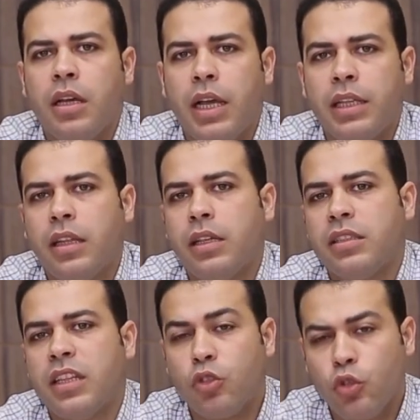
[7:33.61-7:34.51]
and
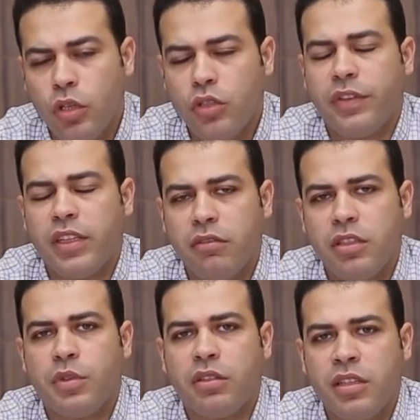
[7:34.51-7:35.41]
the choice of
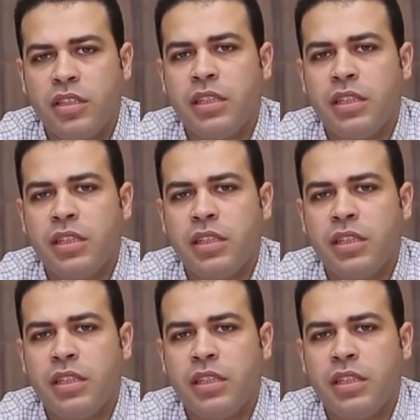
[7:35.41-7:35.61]
antiarrhythmic drugs